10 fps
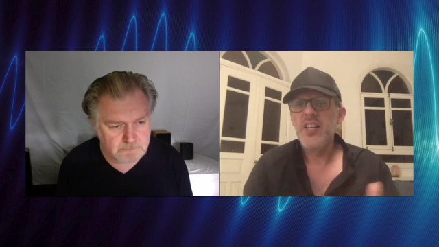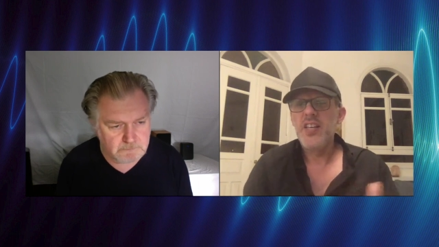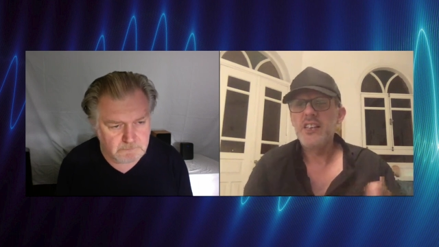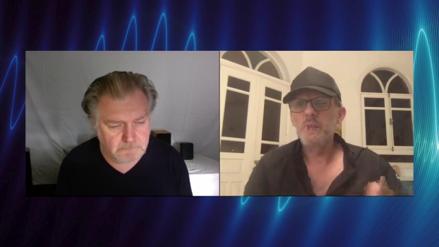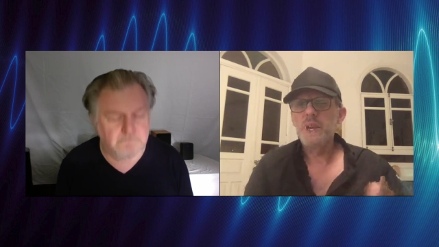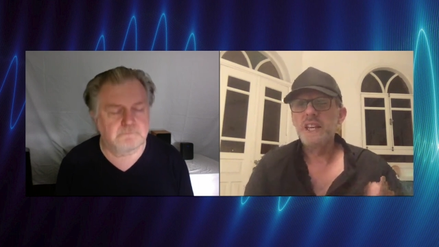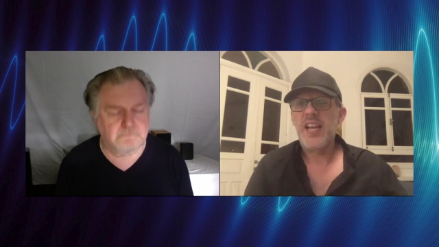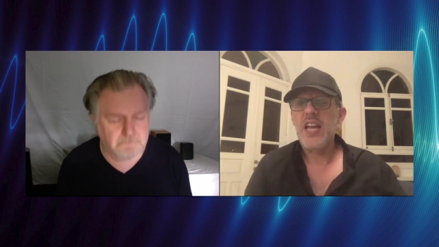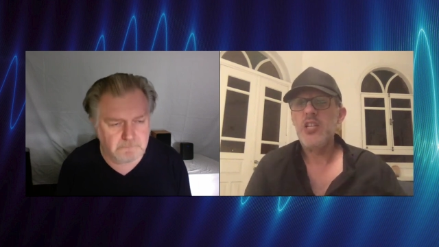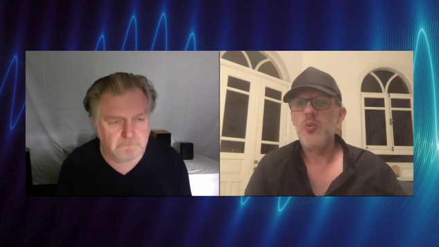Speaker 1: You know, how do we
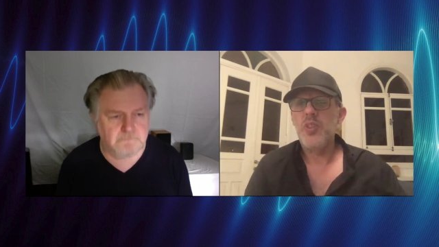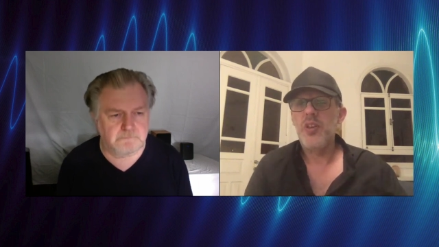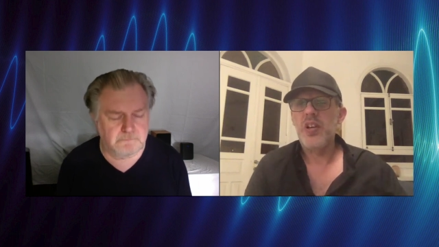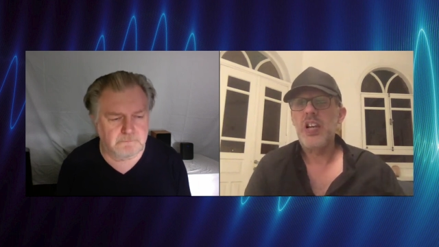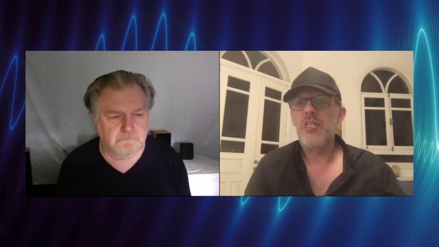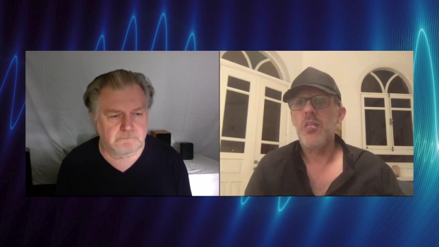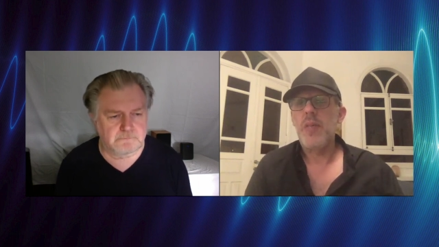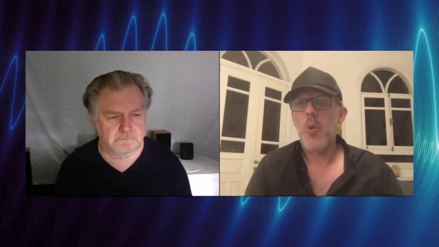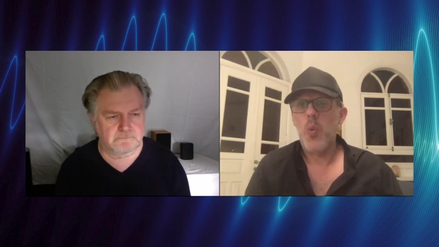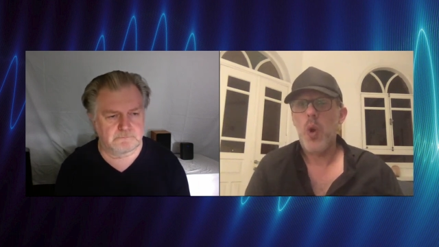engage with them and give
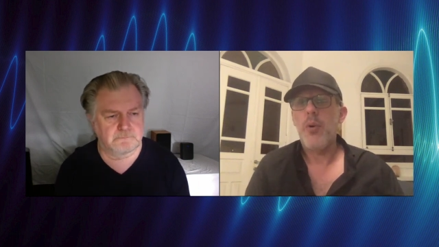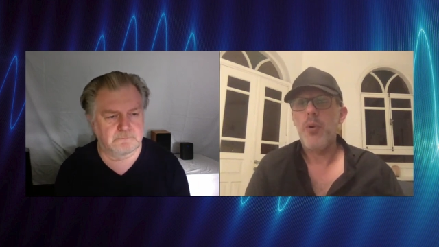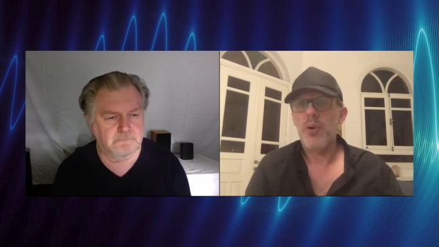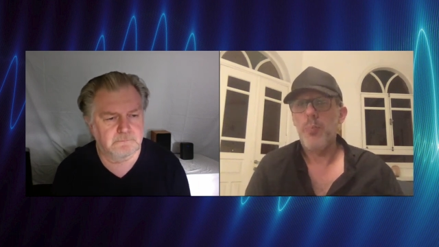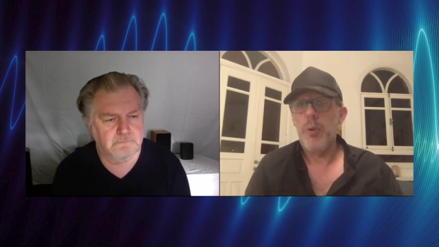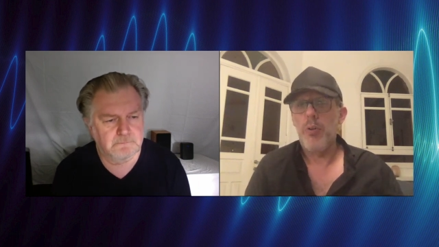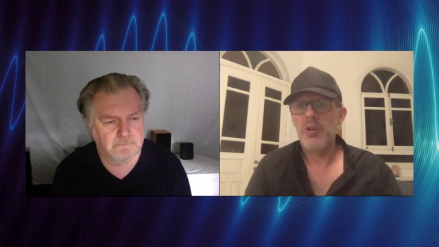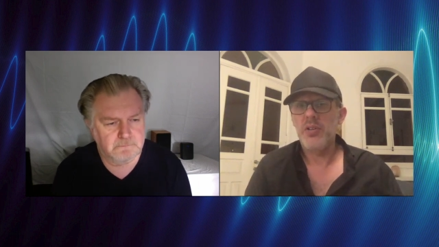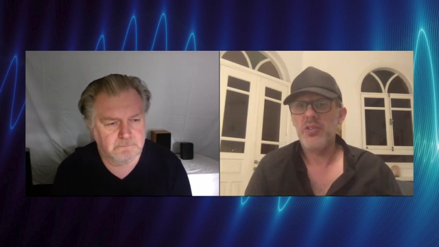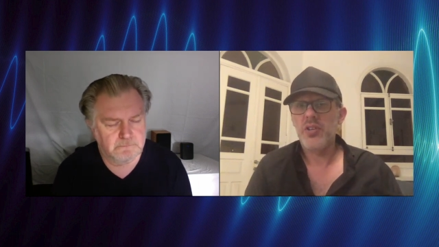them that wow
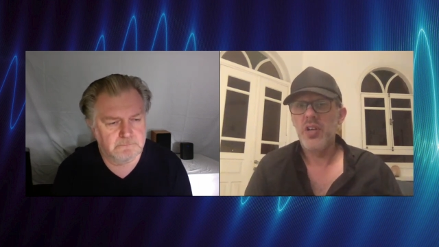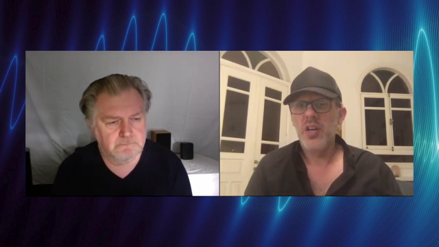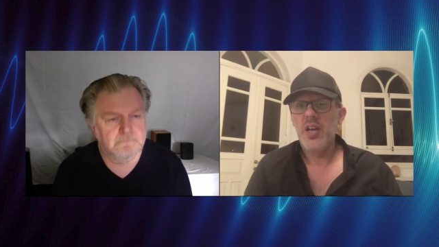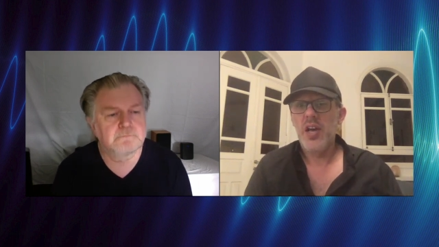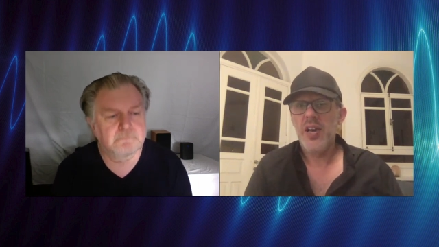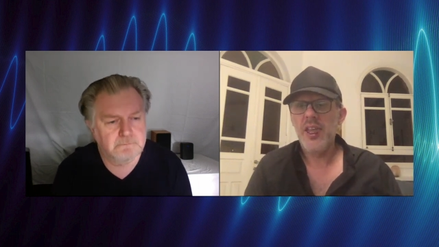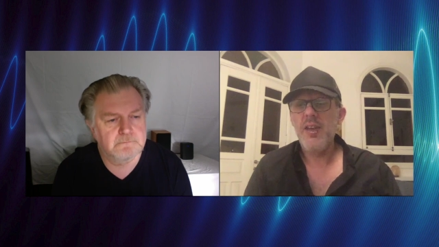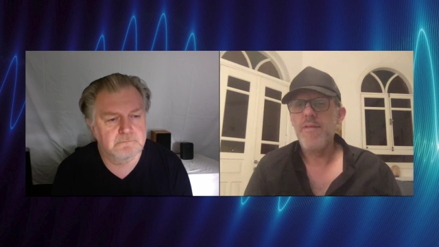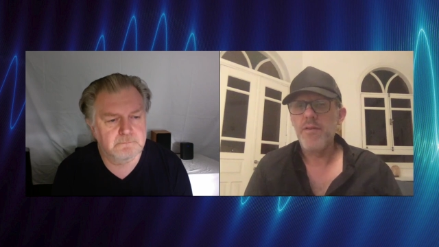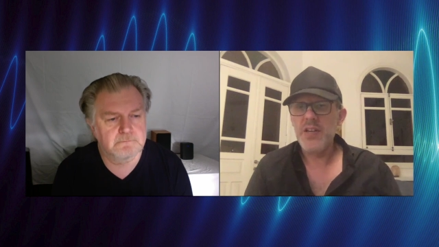experience
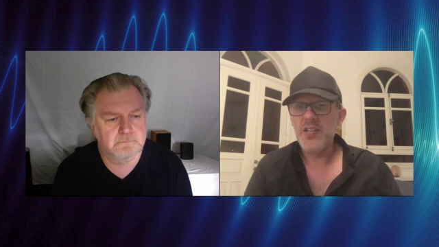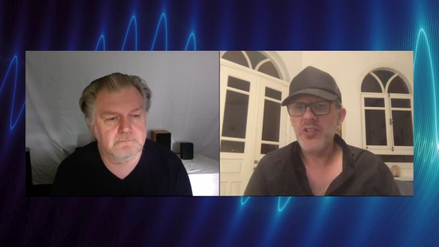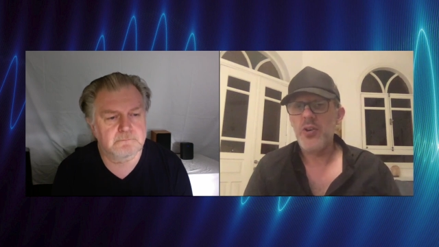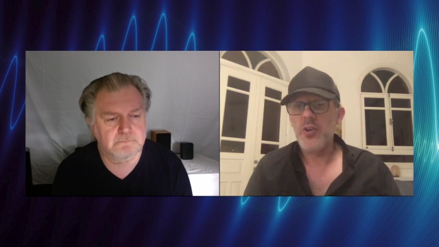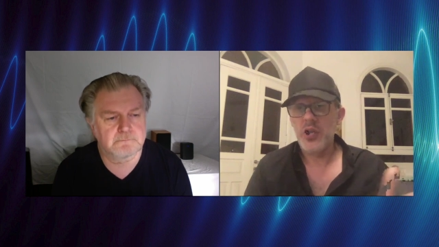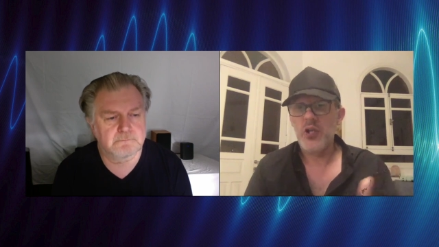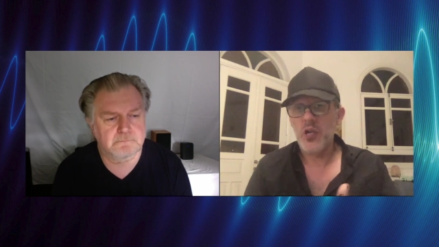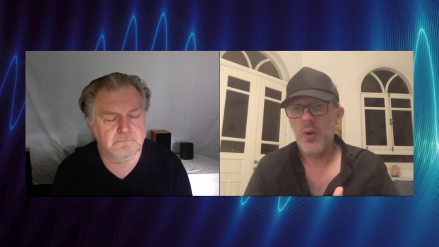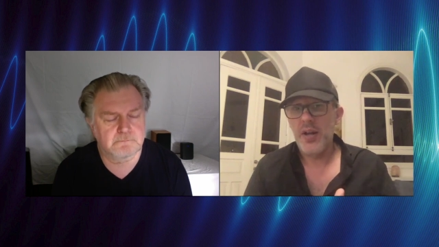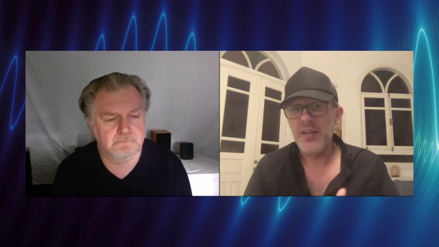at every stop
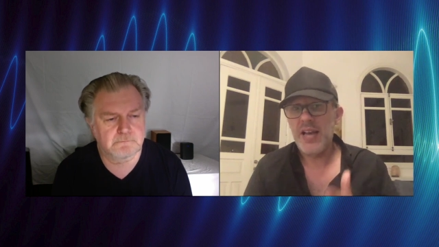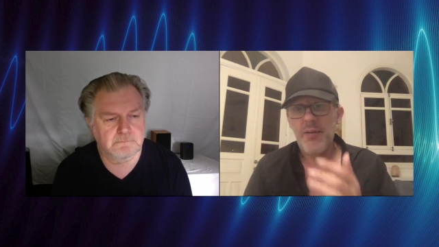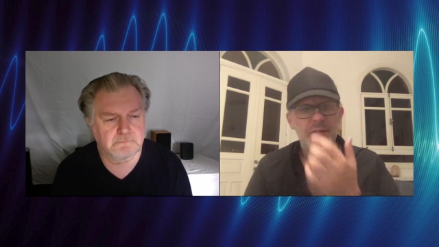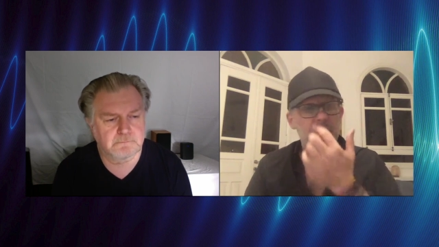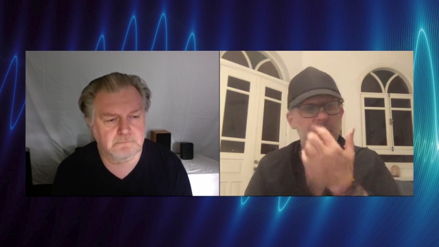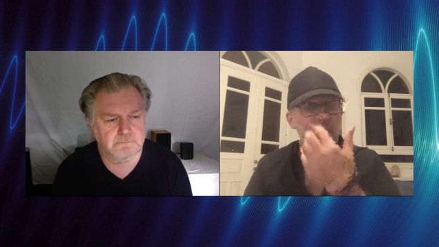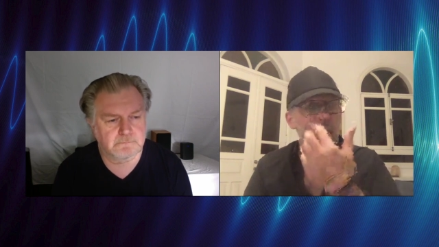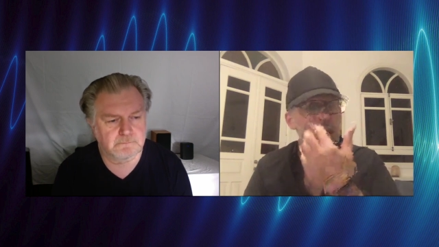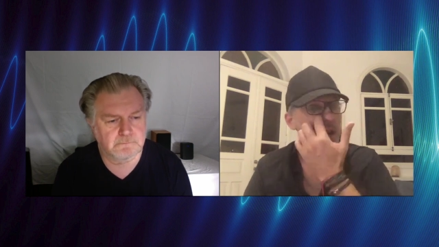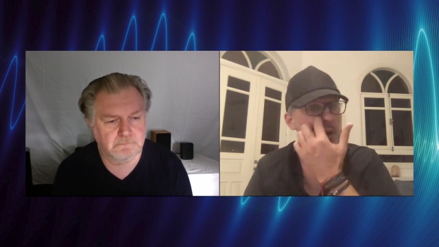along the way? Now
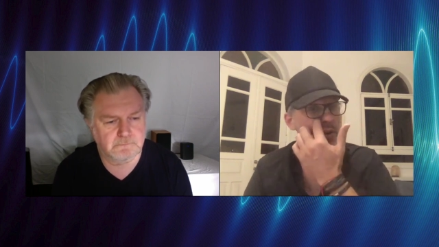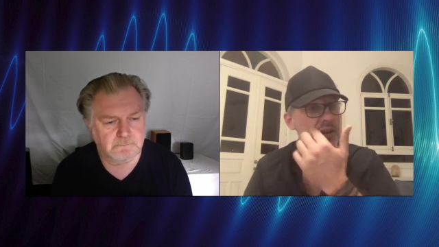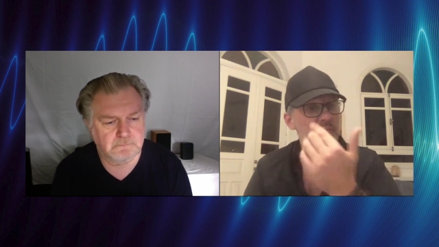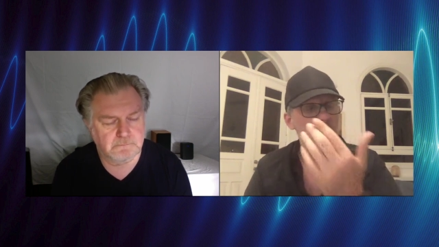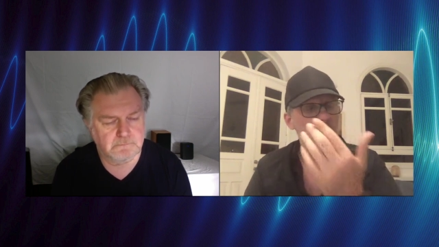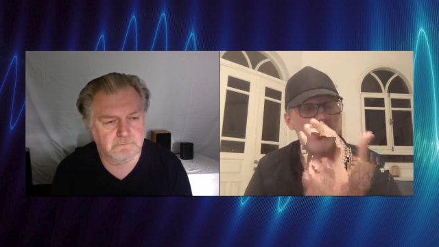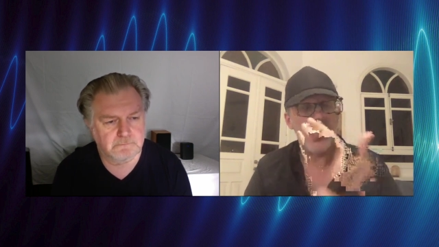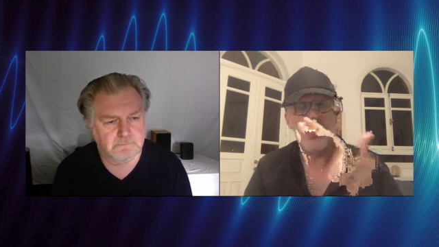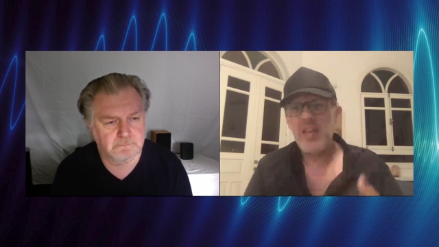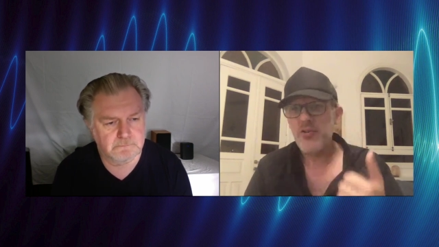we know that in real
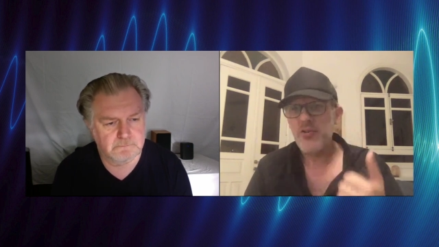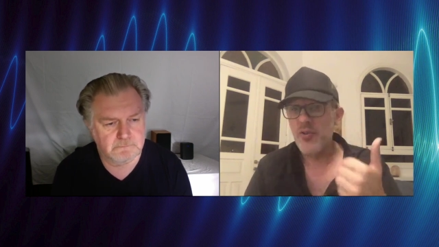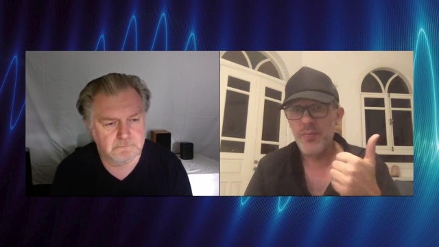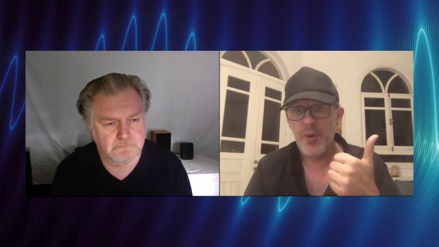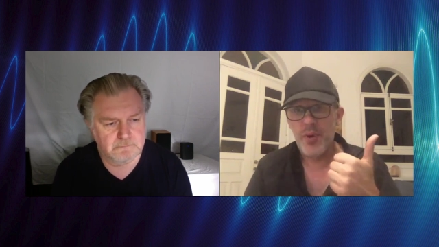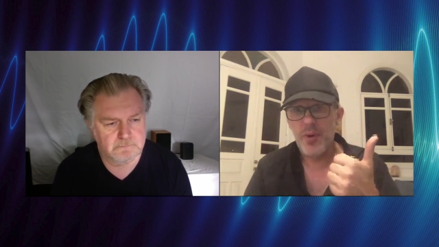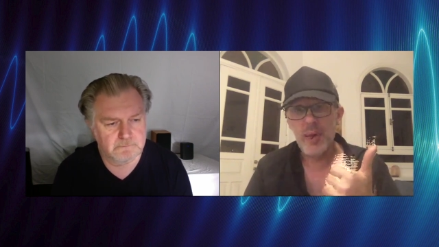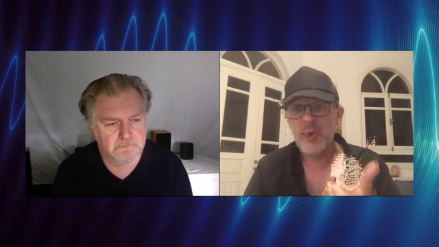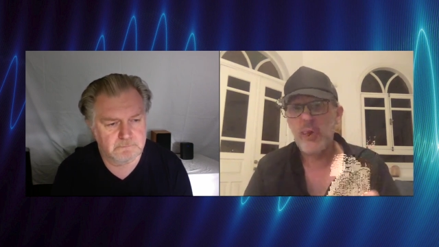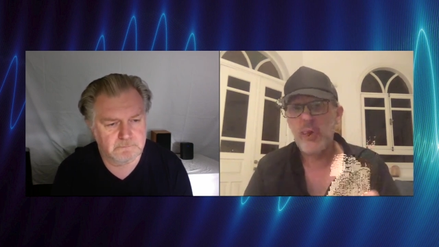estate they're driven by
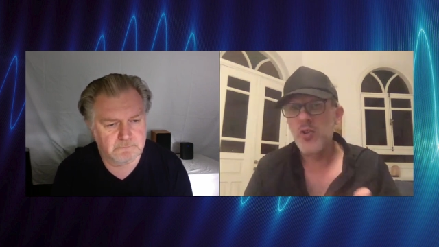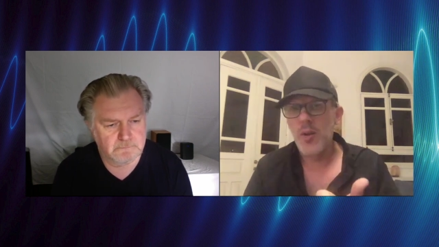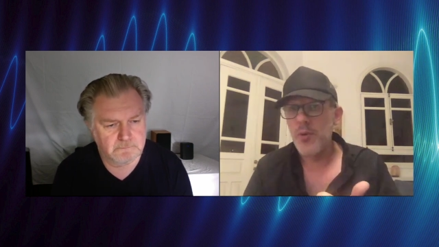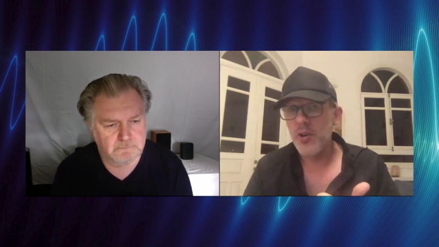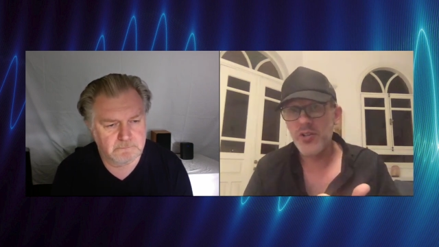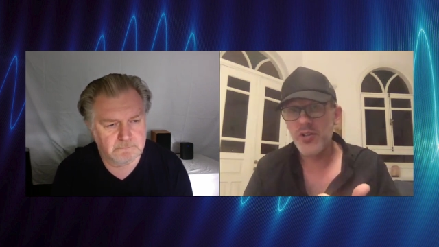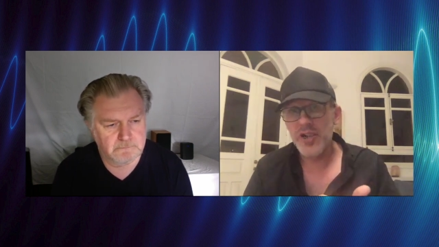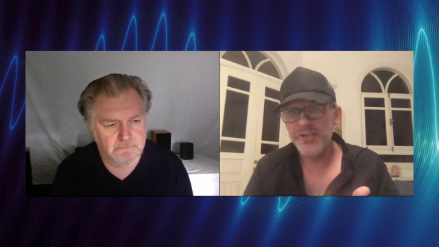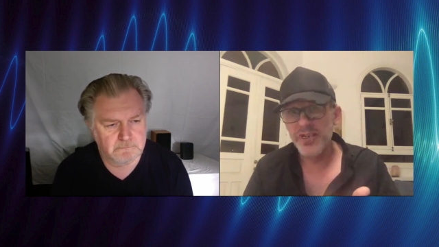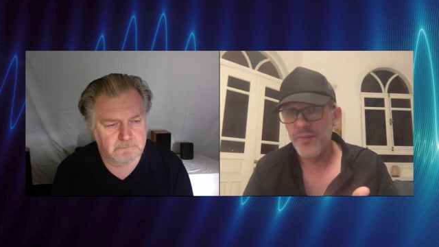dollar per
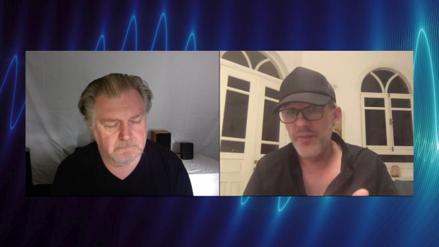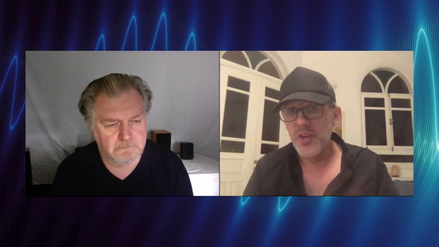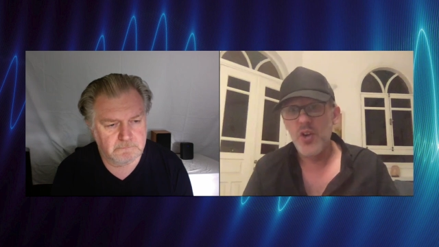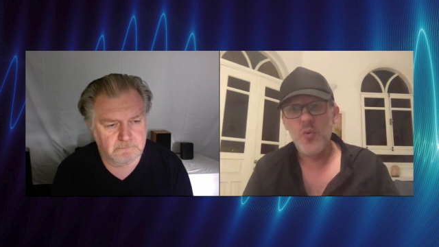square foot.